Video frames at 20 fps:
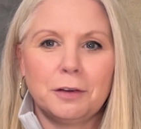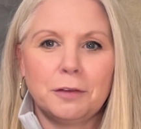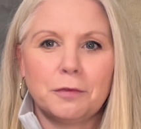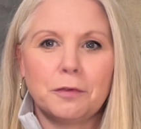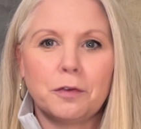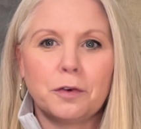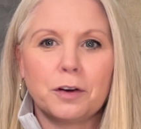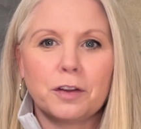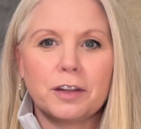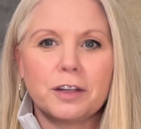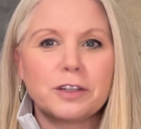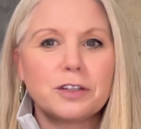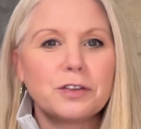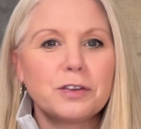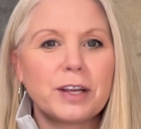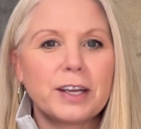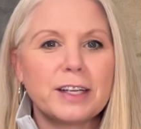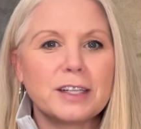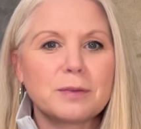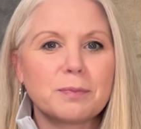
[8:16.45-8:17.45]
For the 2
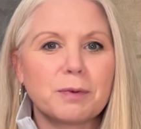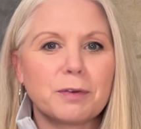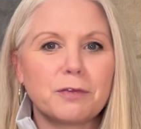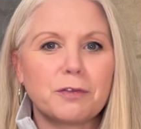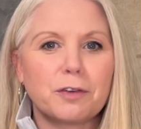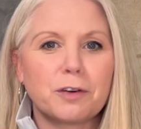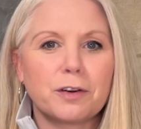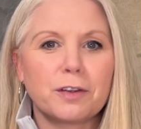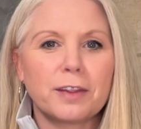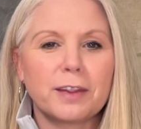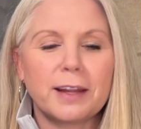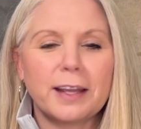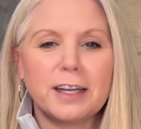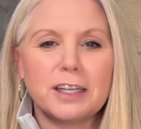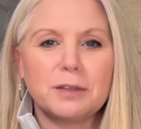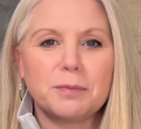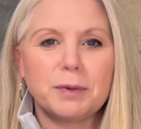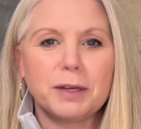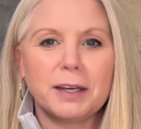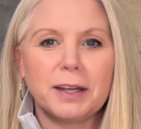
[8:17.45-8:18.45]
days before
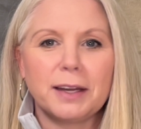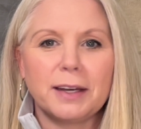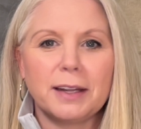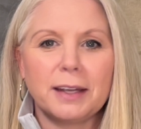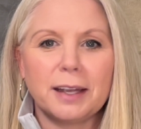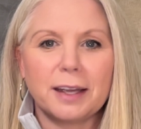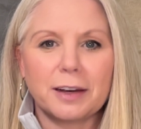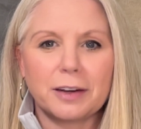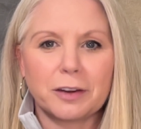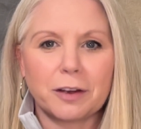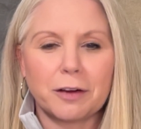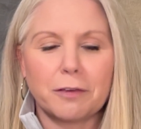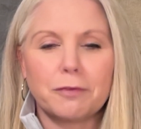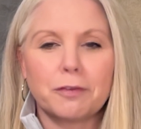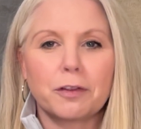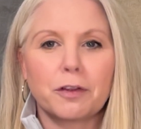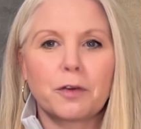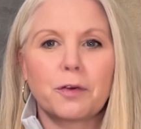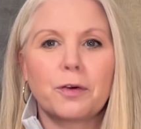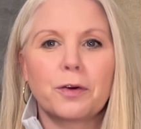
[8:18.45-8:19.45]
HB90 kicked off
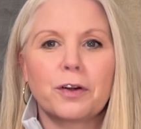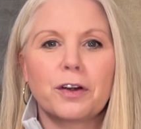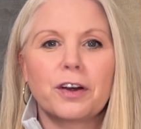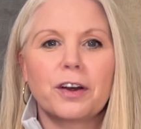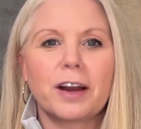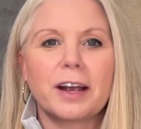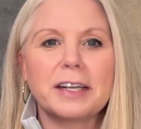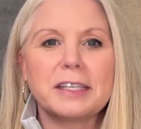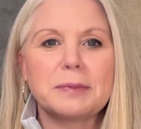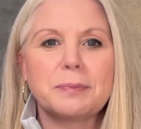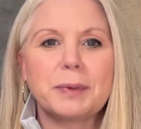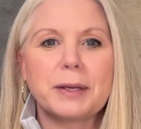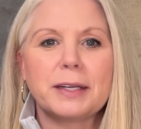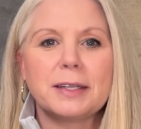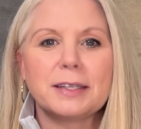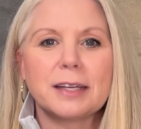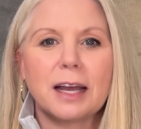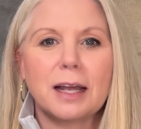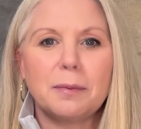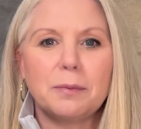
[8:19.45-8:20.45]
for the quarter, I
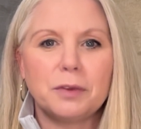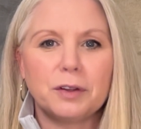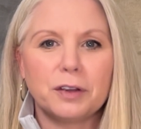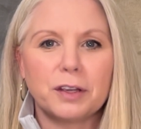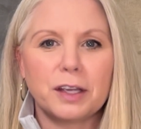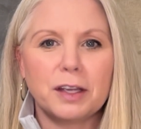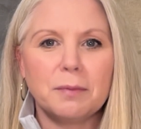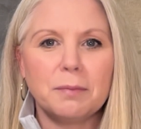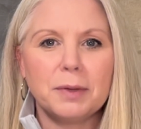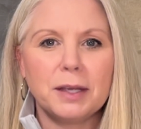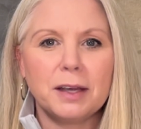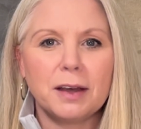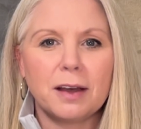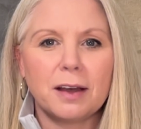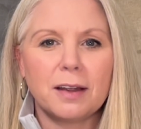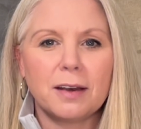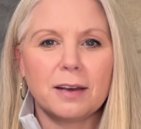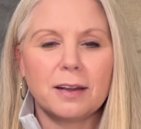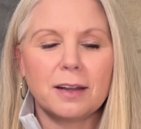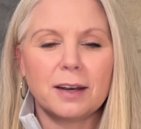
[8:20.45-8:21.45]
spent time looking
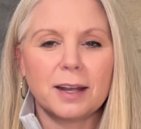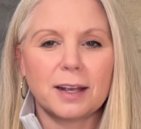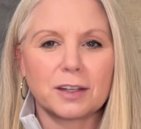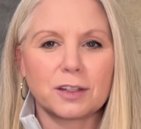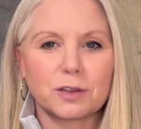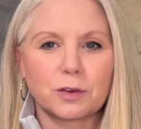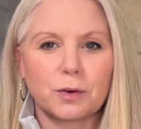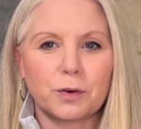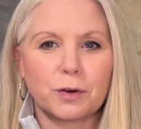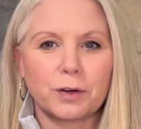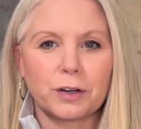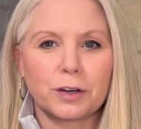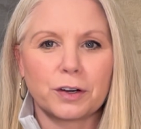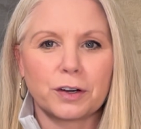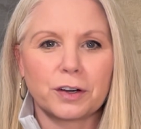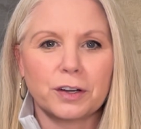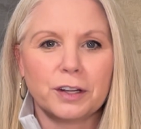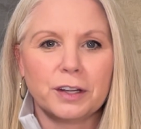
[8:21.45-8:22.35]
beyond the next quarter.